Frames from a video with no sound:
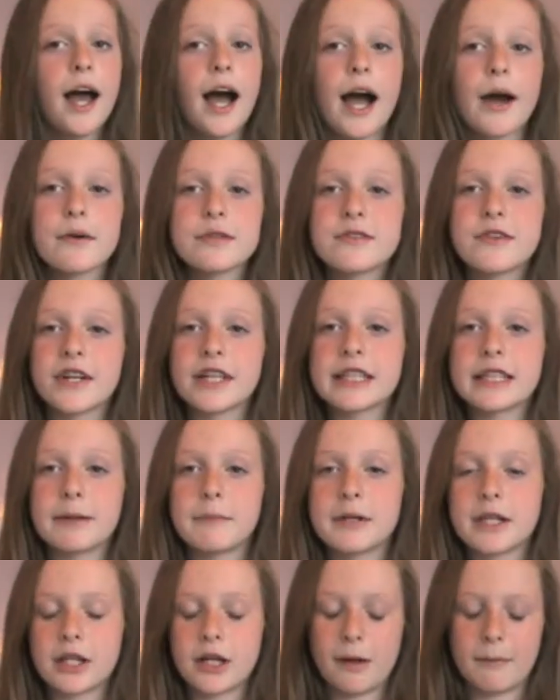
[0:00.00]
I was very
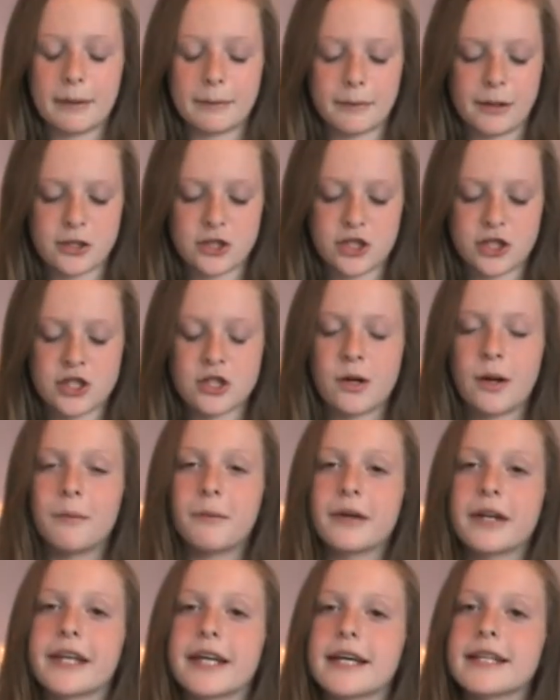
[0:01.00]
limited on my brushes, so I
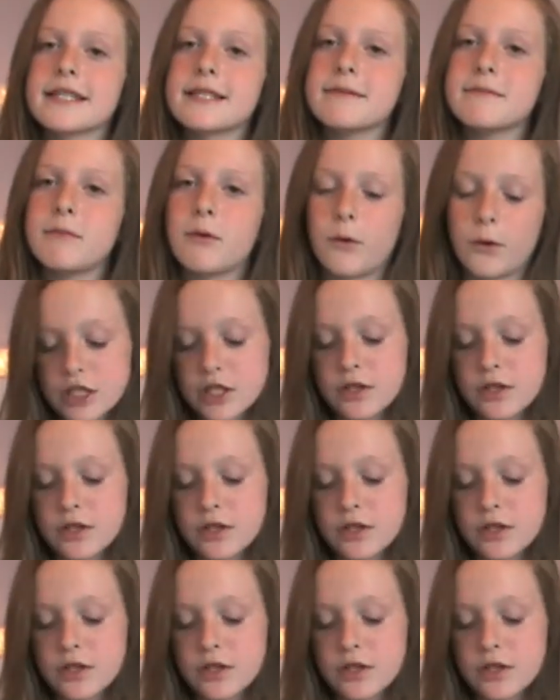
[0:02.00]
wanted to get some more.